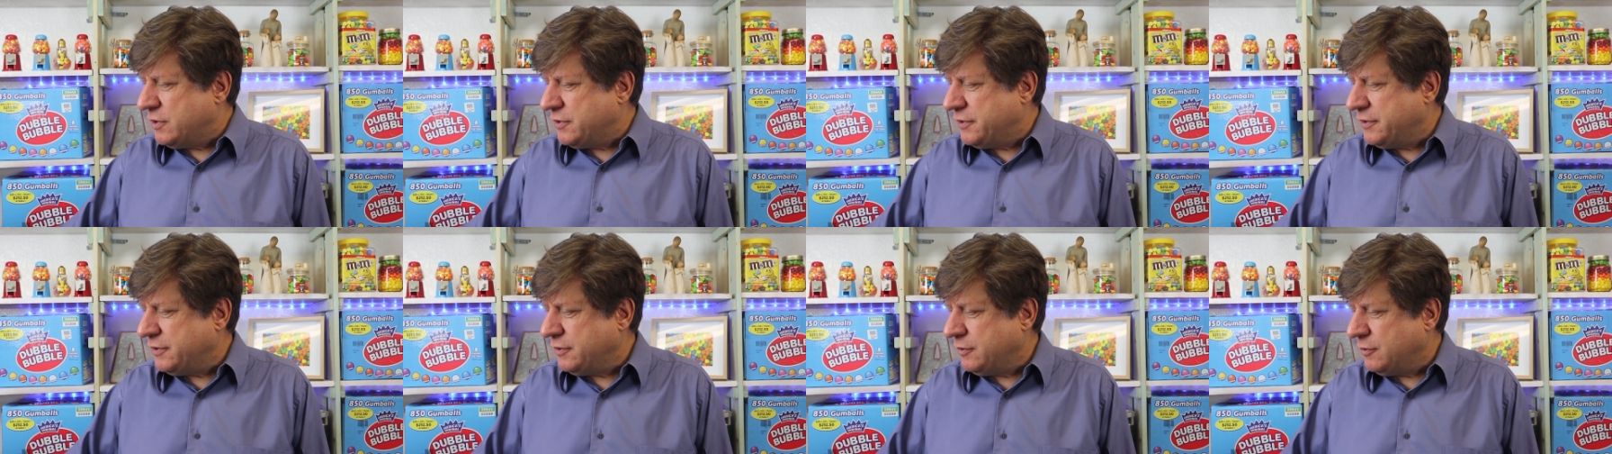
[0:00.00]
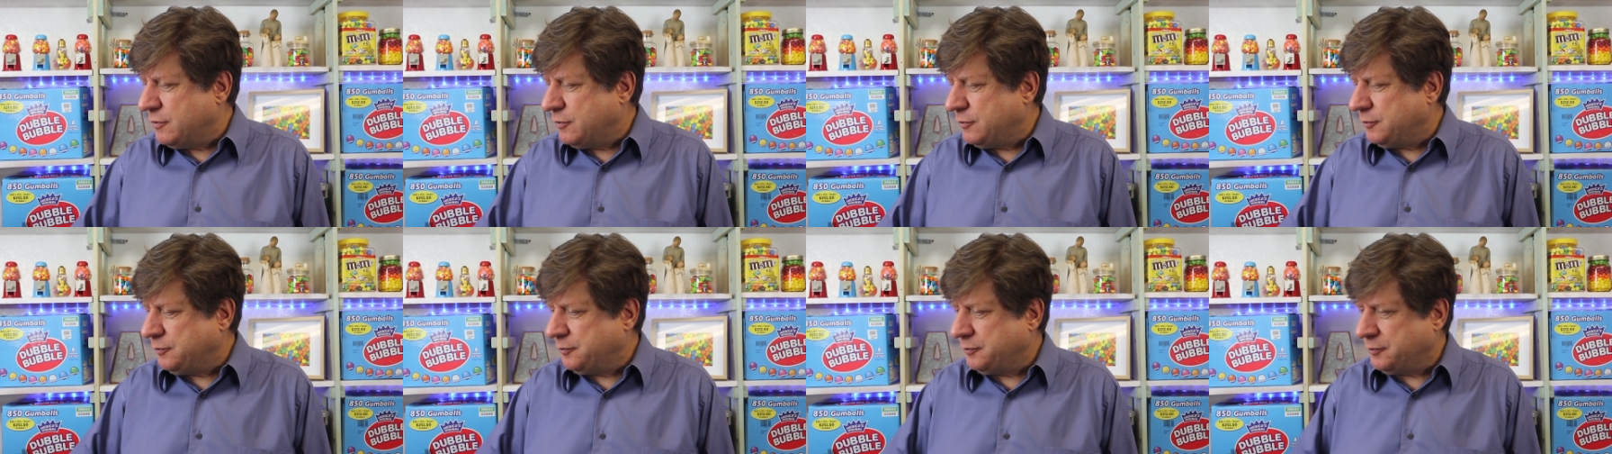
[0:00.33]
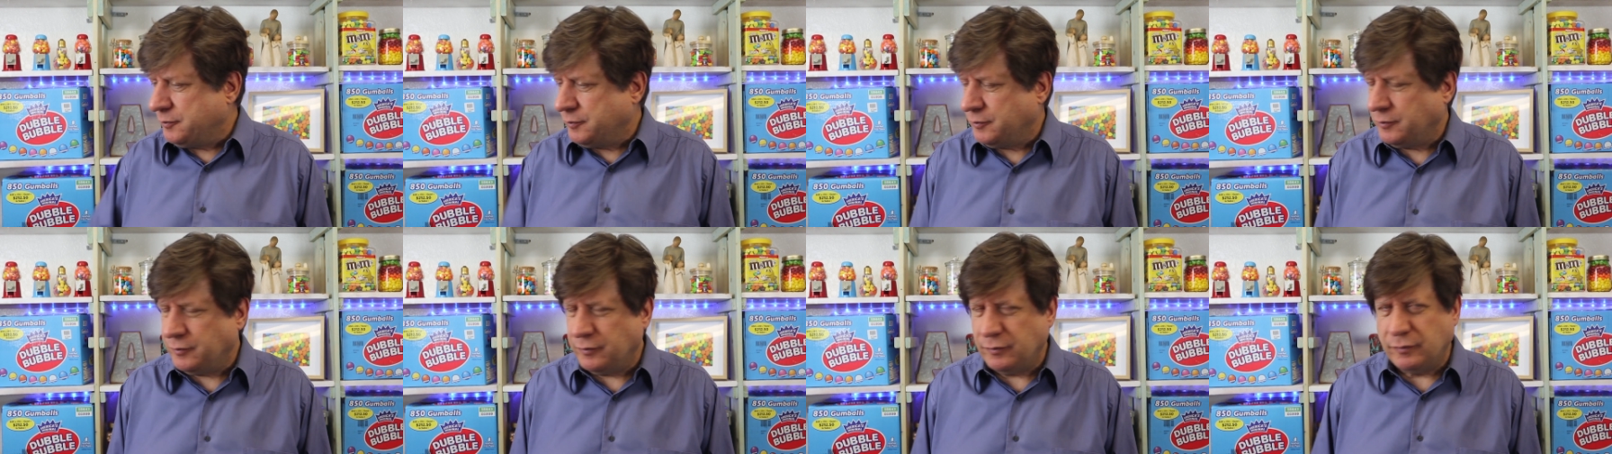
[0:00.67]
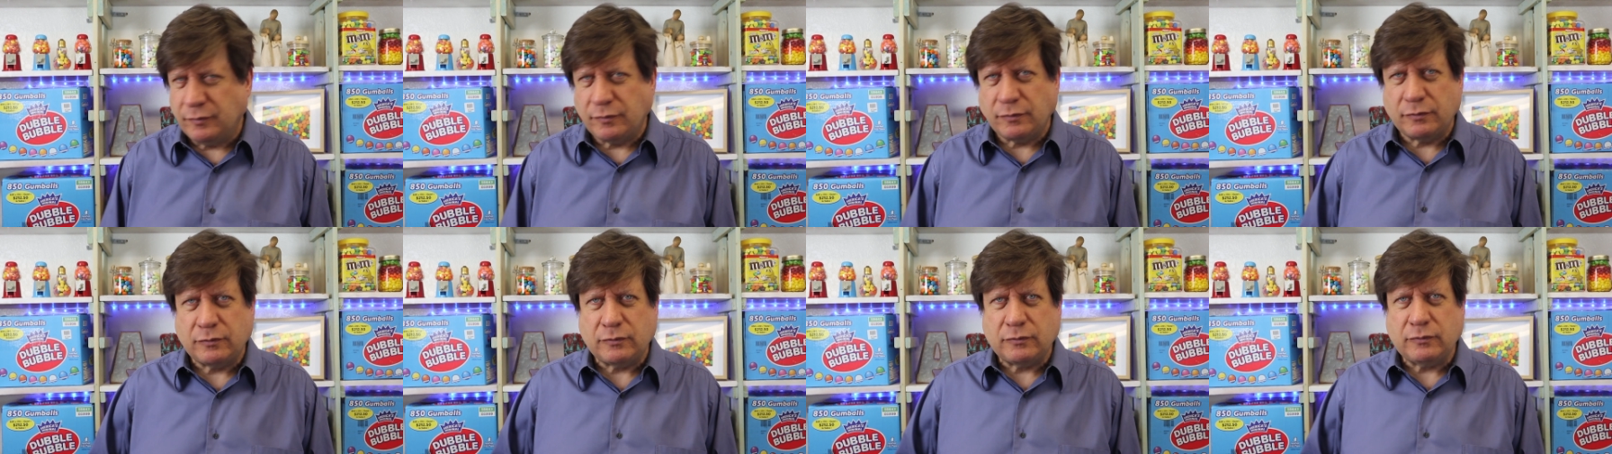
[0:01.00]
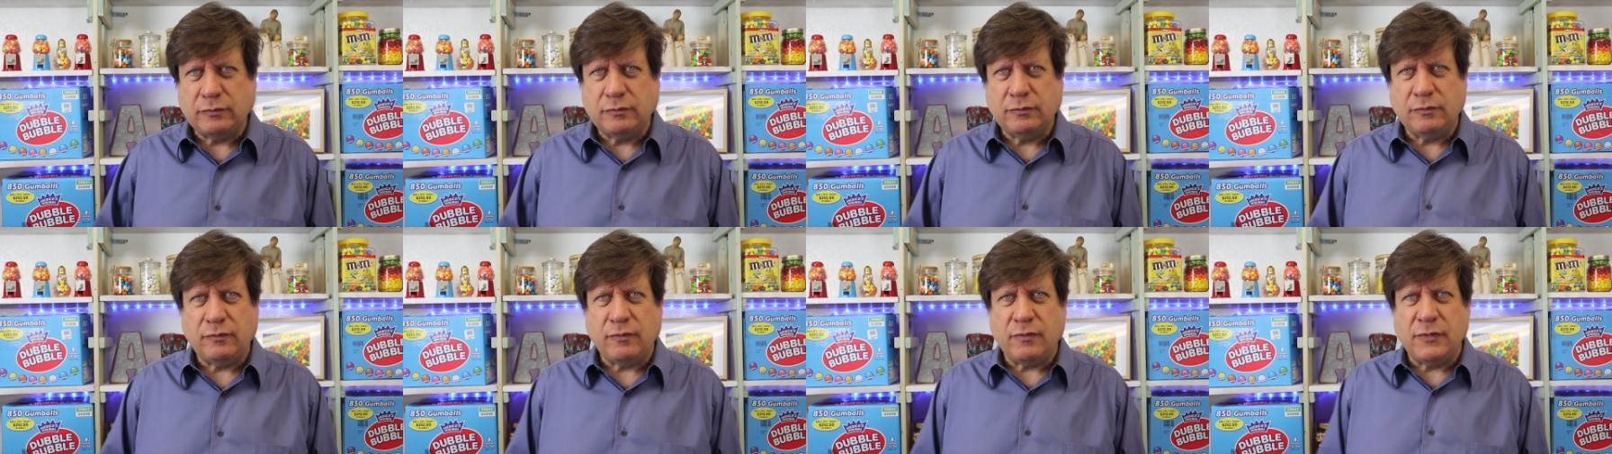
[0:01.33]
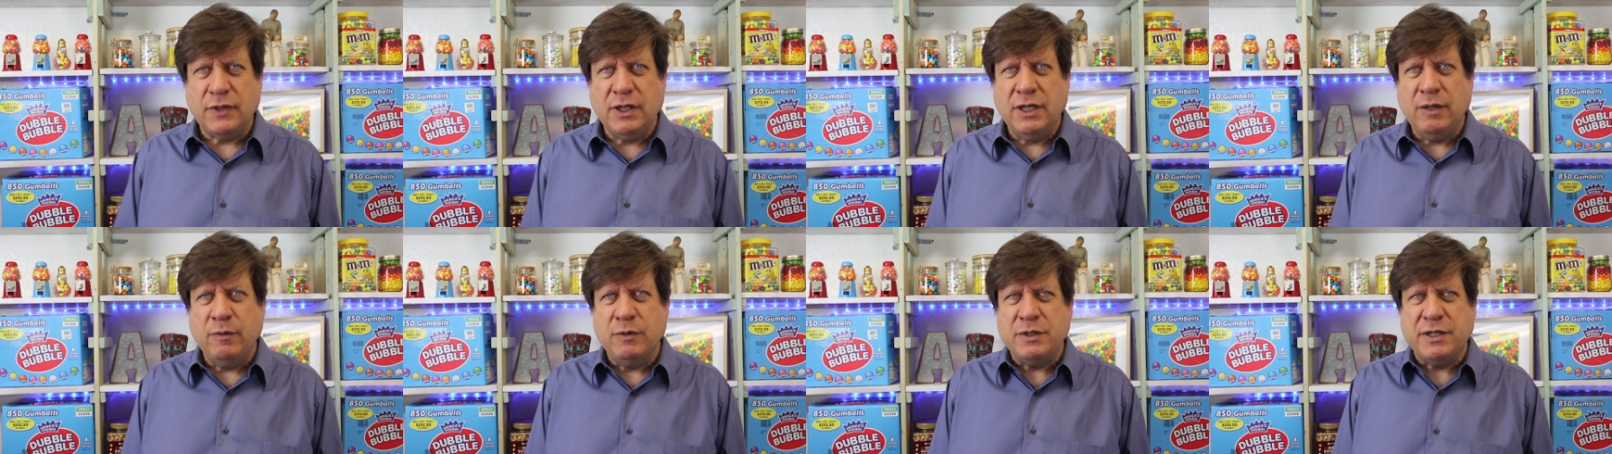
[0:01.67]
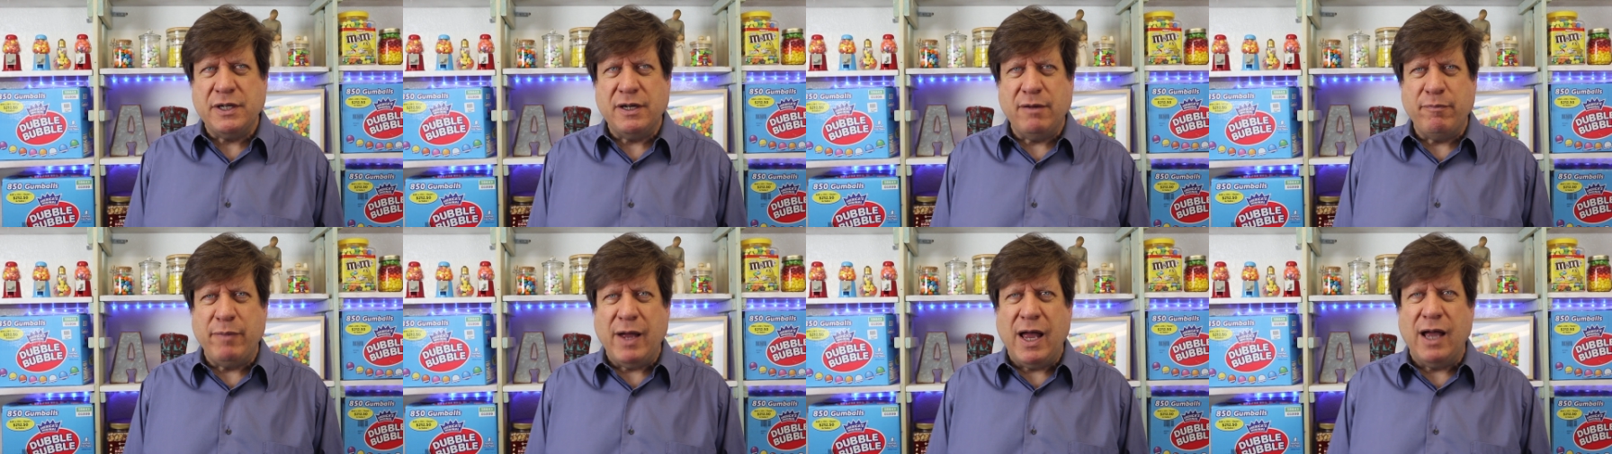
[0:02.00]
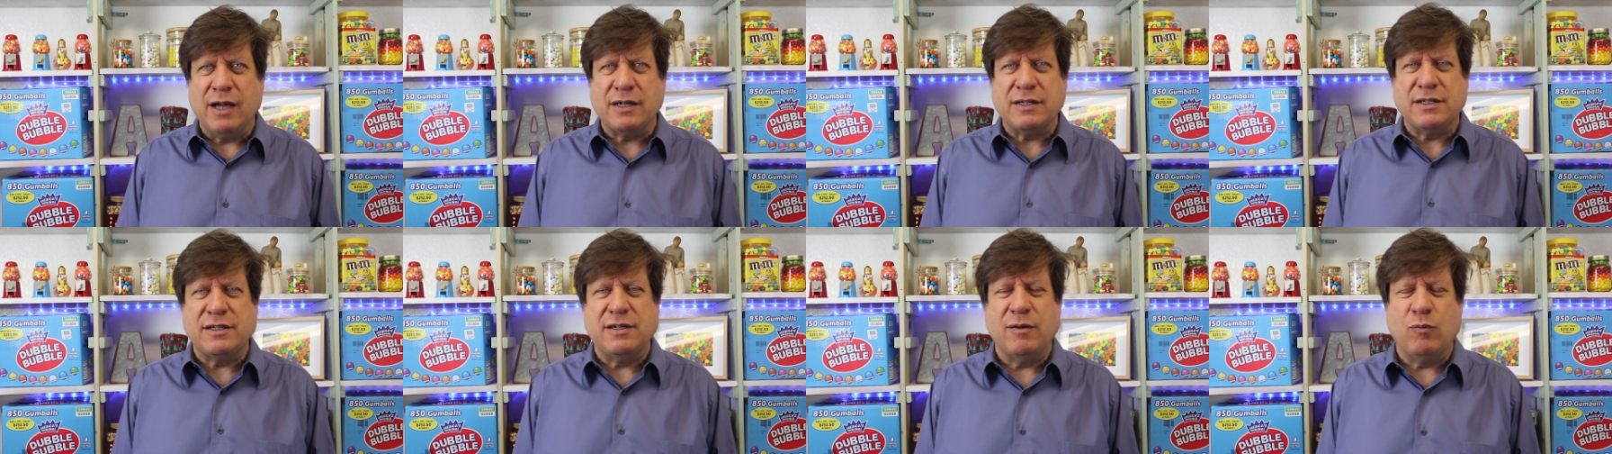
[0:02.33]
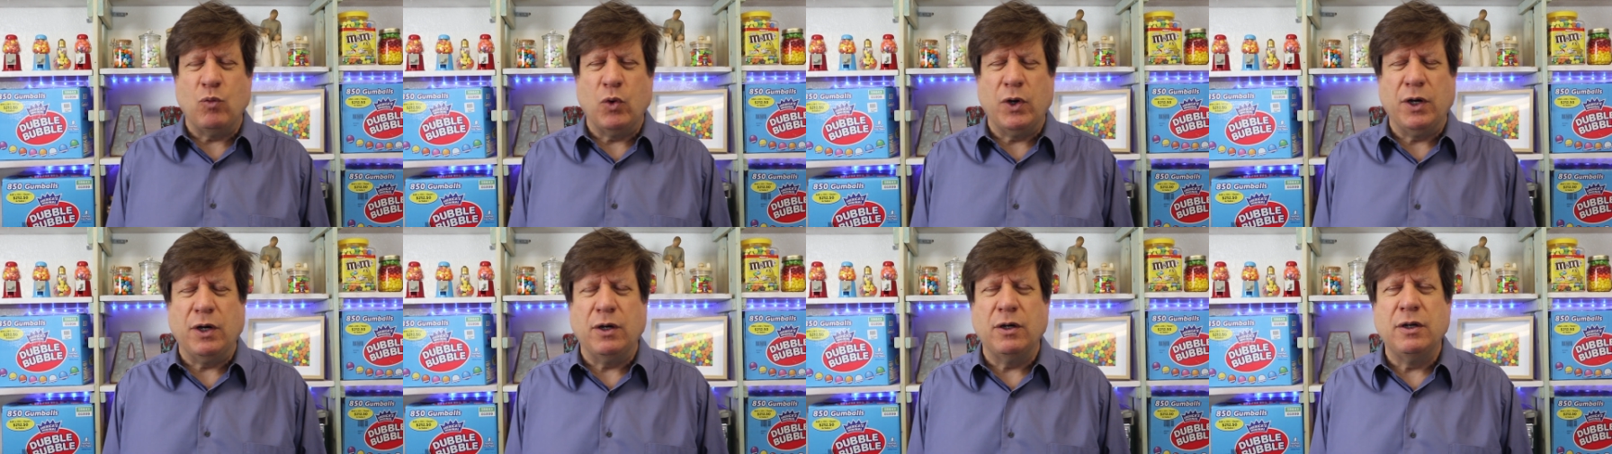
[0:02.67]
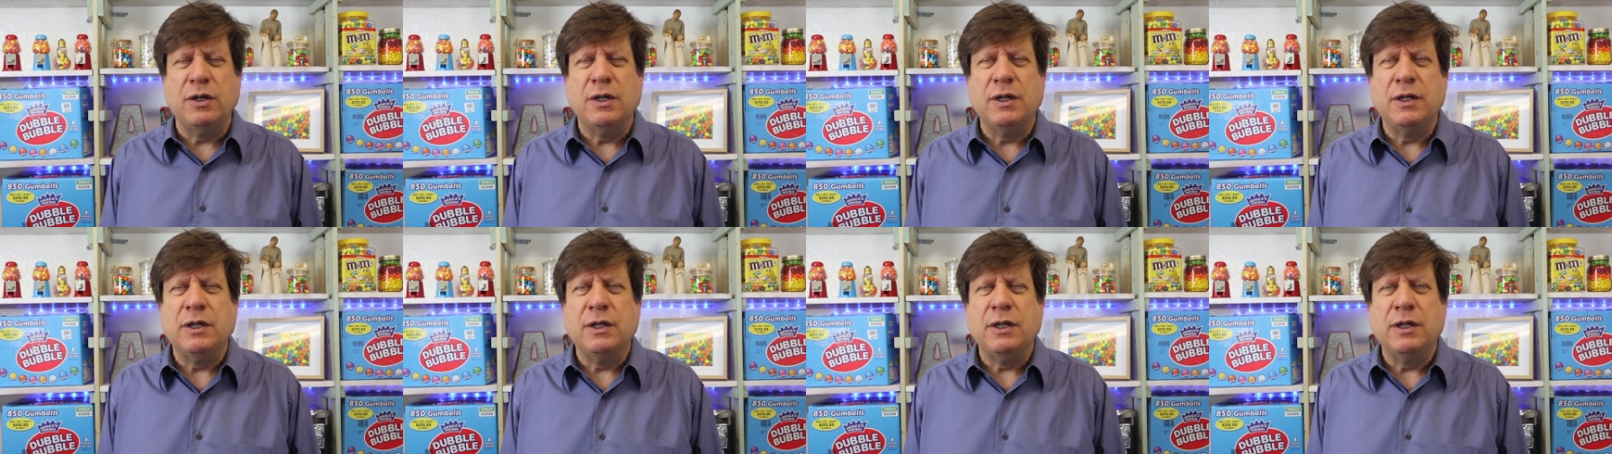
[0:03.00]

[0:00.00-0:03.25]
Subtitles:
too. It was in a box somewhere.